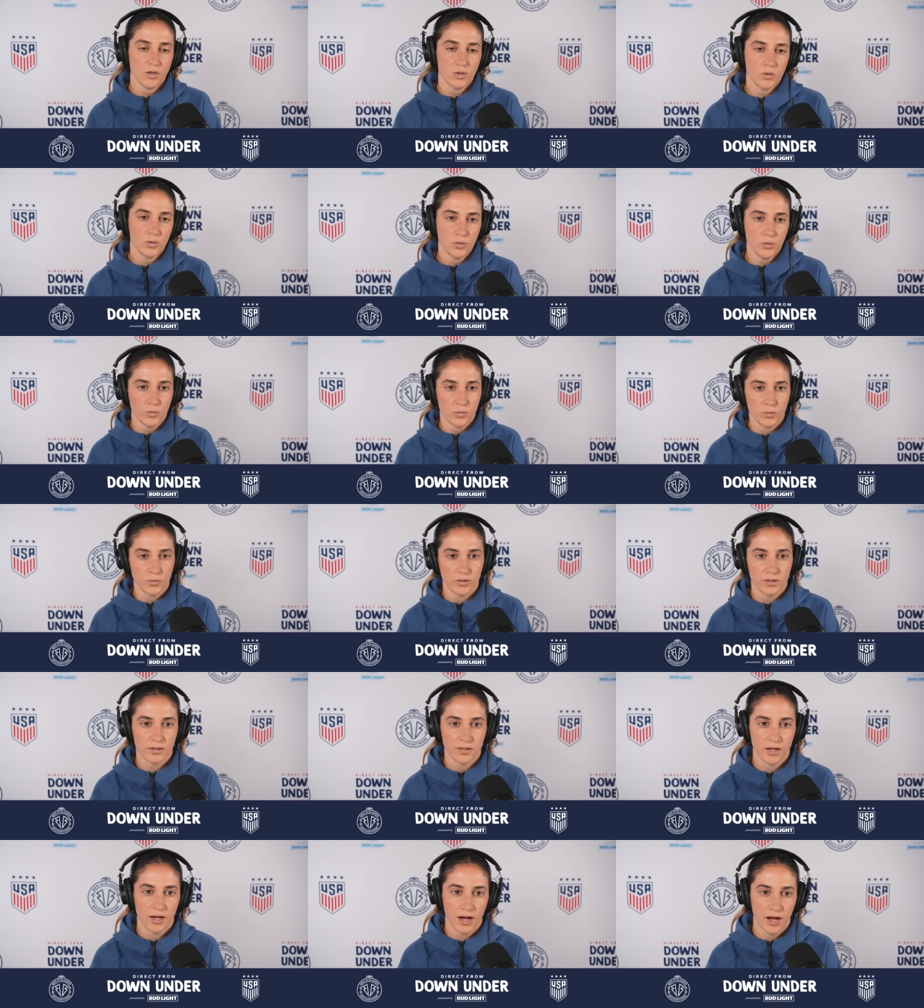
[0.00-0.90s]
Ooh,
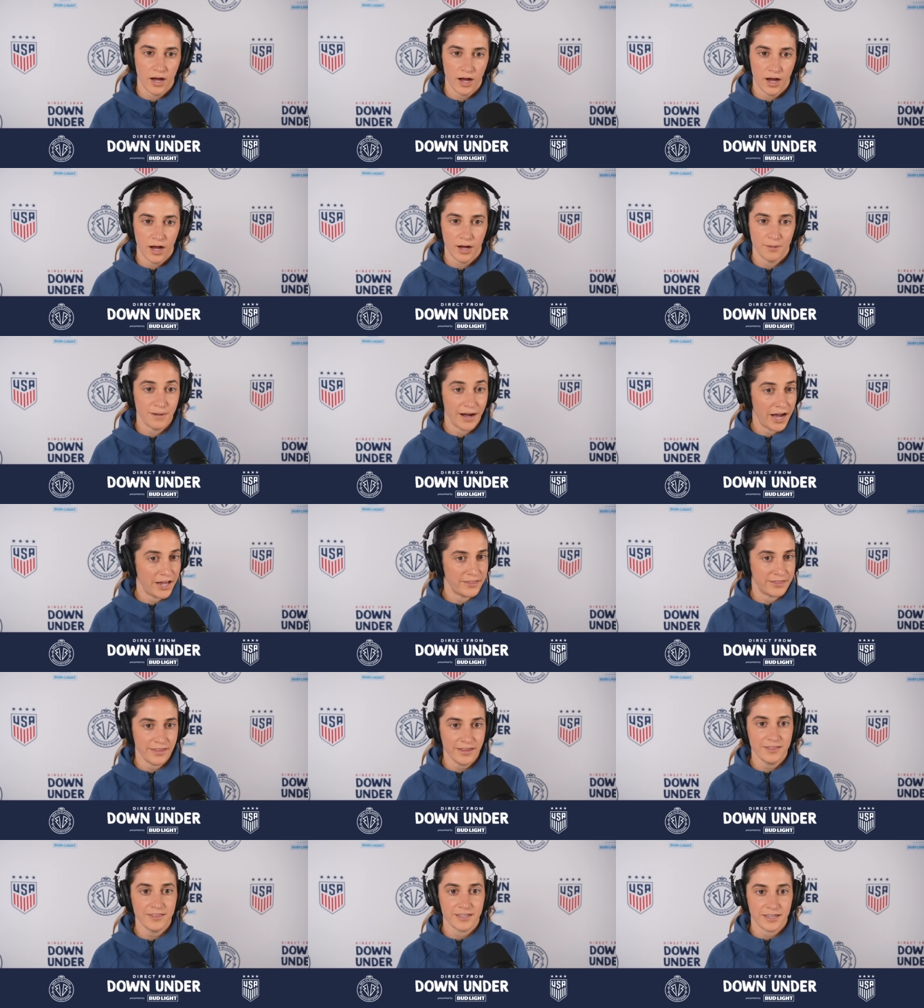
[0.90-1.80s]
um, I
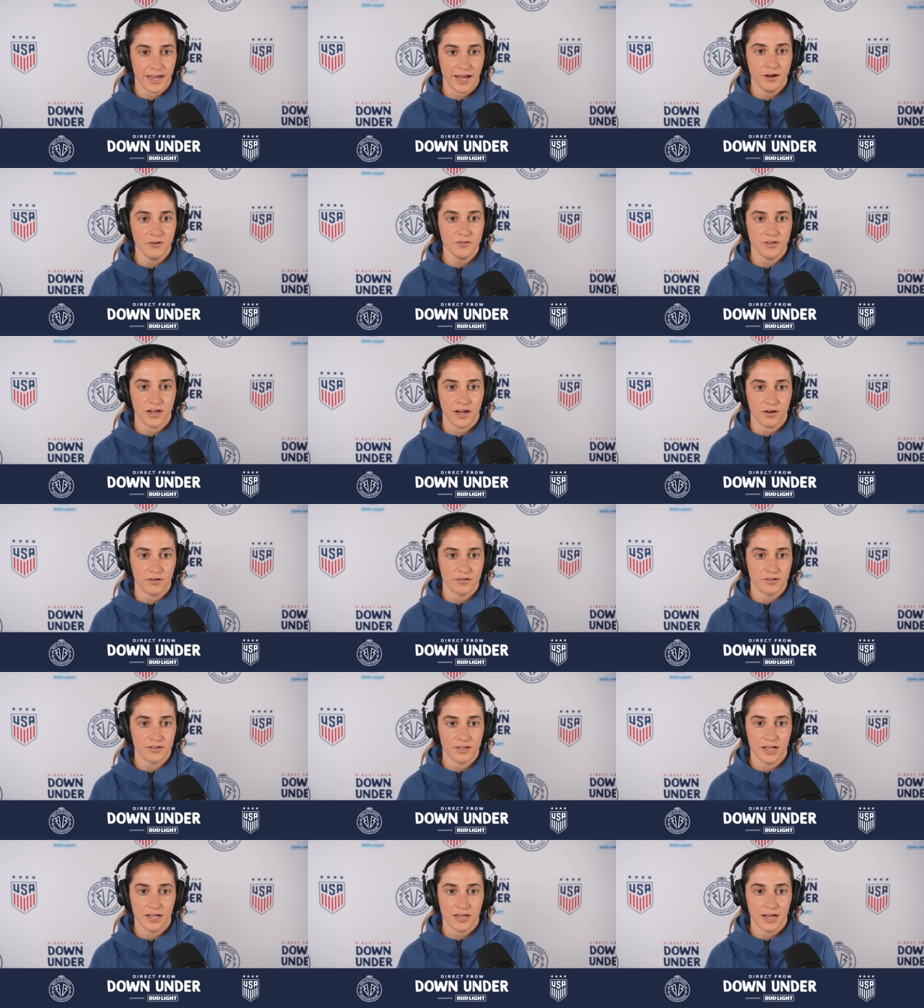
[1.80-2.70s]
think the countdown.
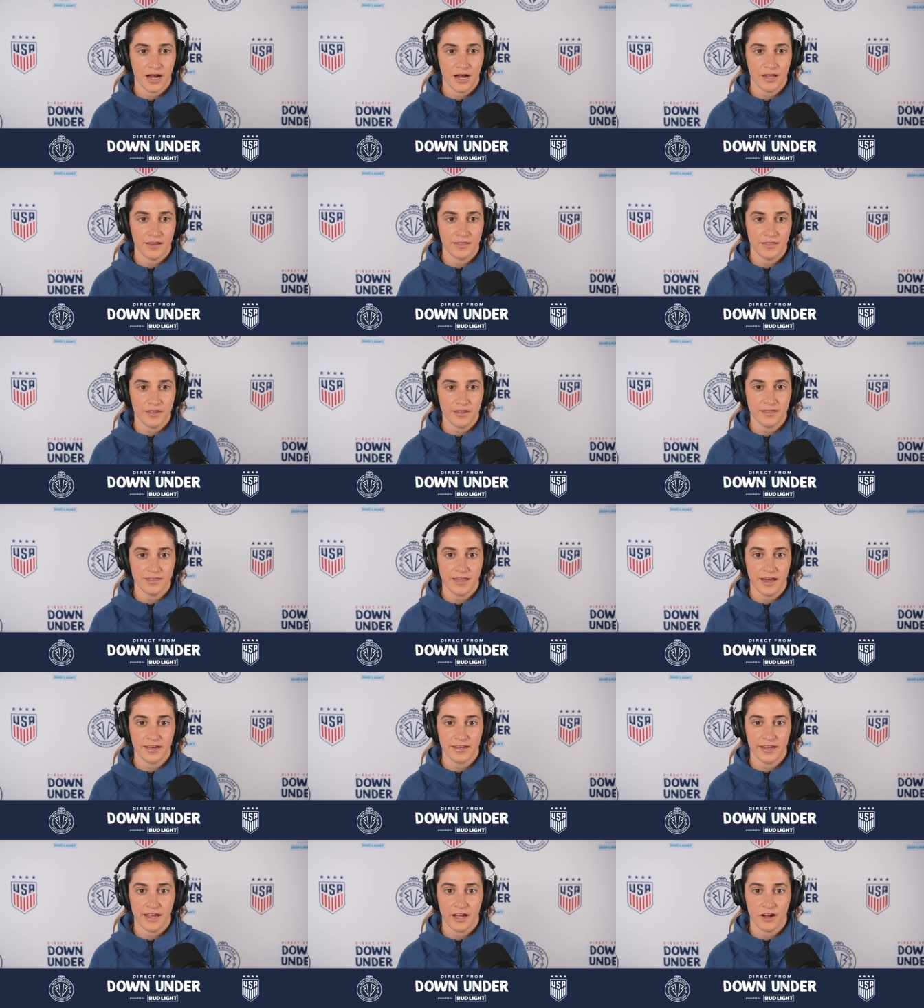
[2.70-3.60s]
Like, I think
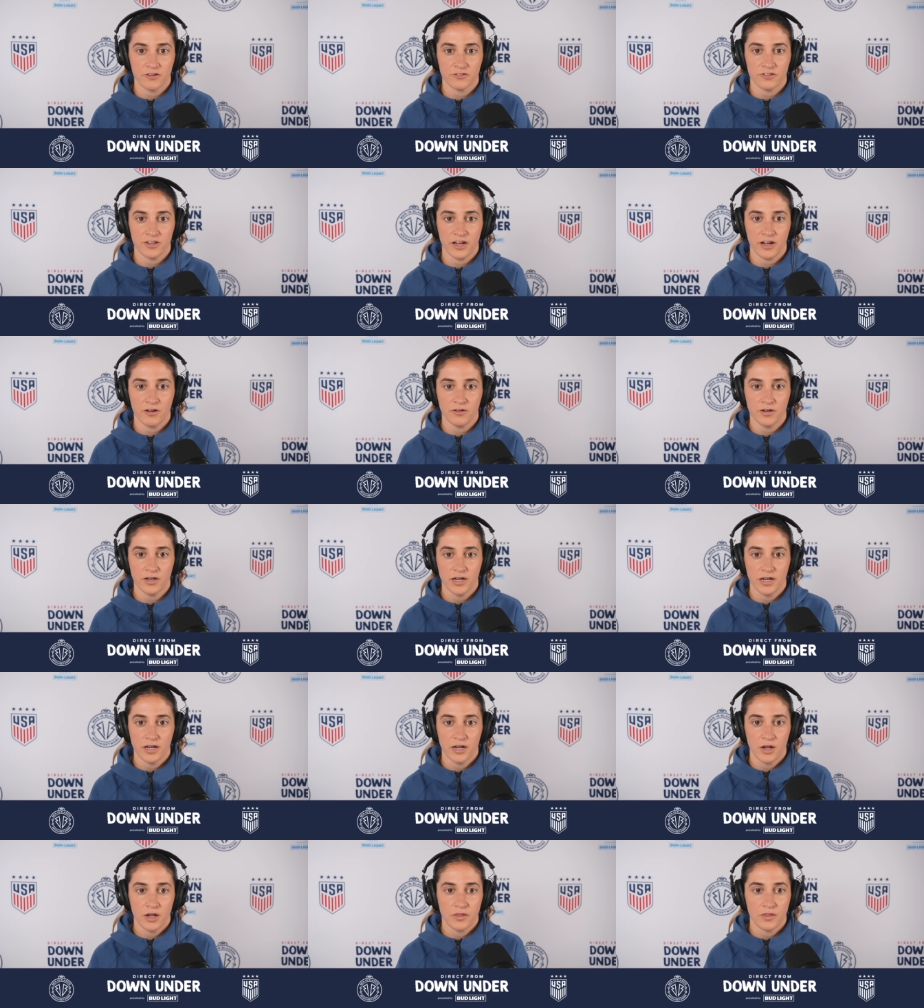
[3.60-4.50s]
that countdown.
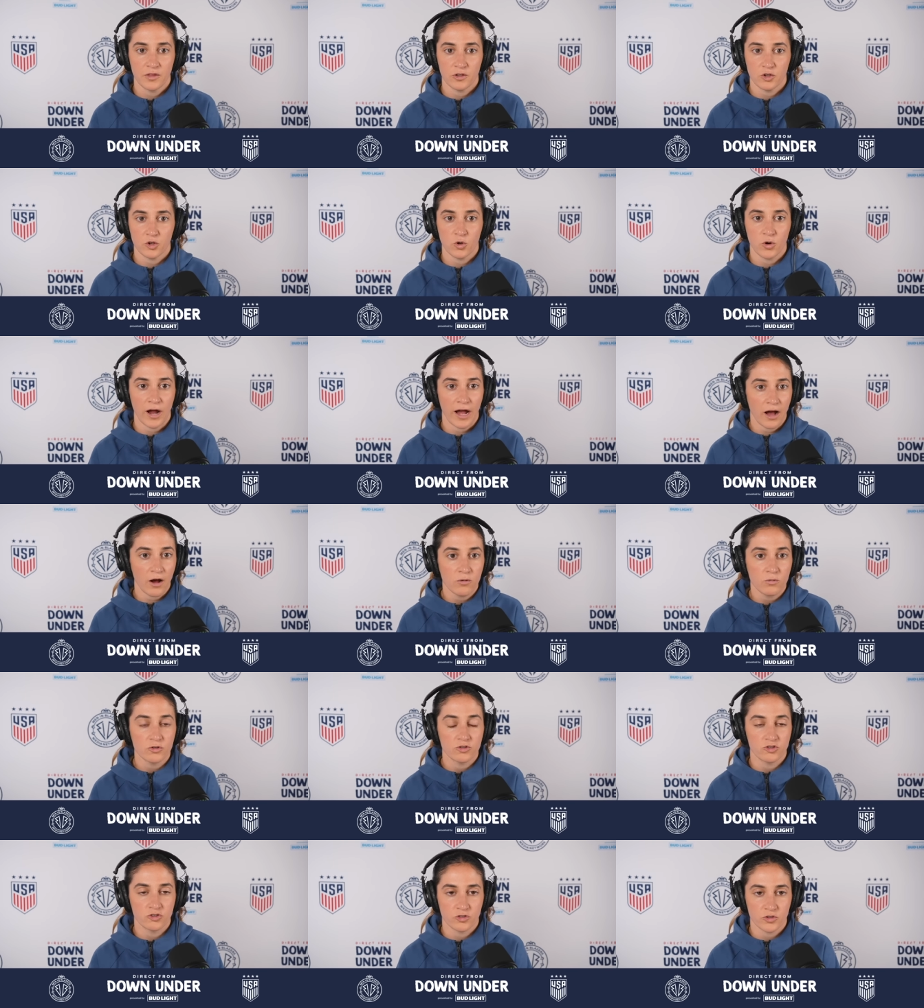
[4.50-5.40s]
The crowd
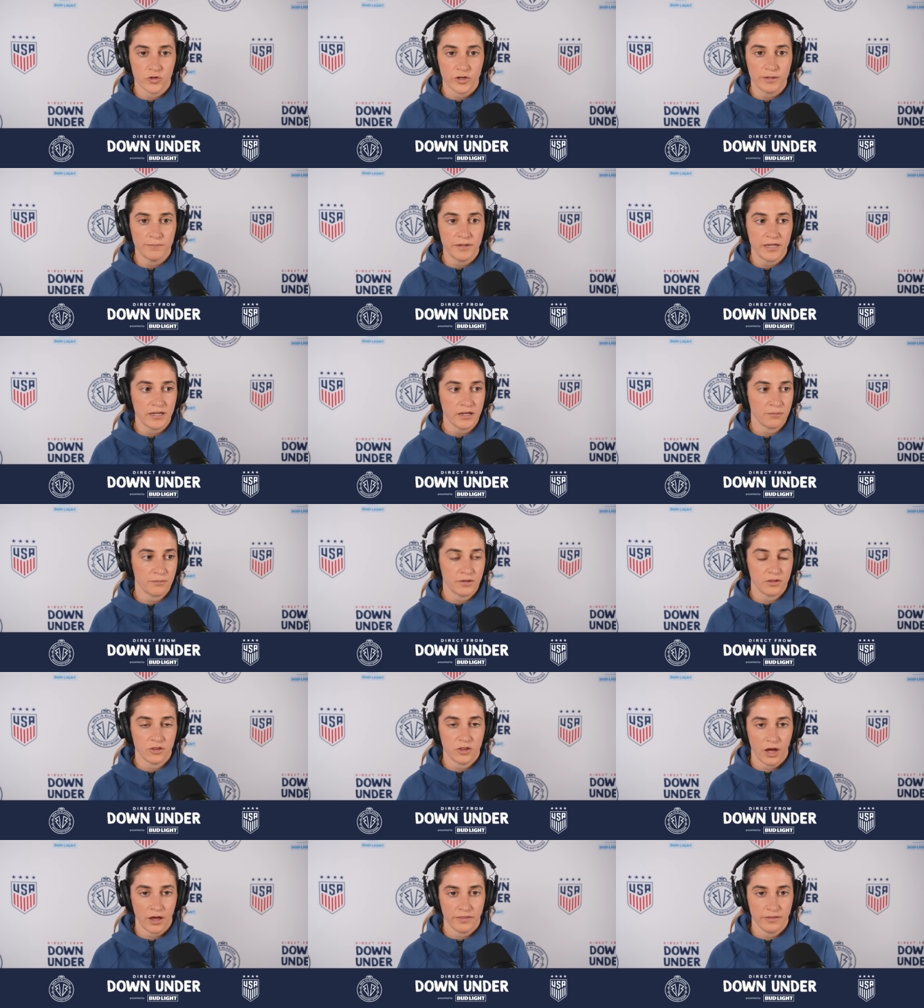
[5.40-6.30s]
was screaming. I
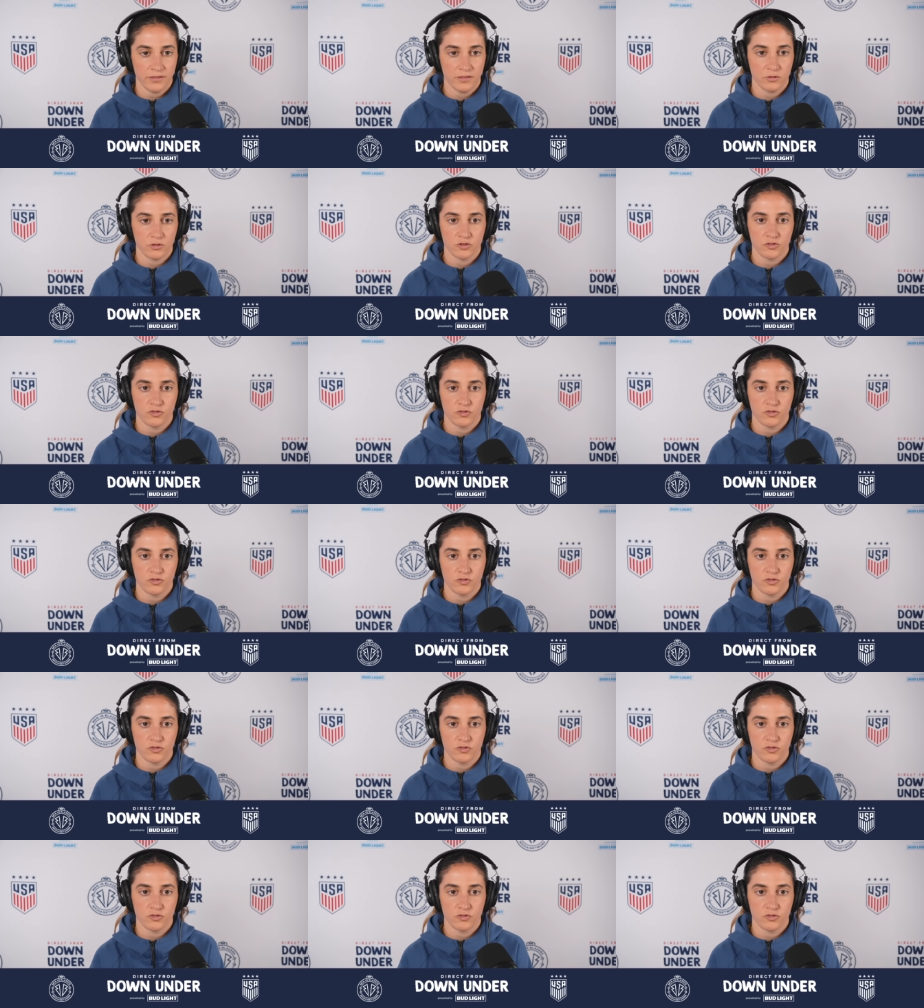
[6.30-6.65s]
mean, I think there was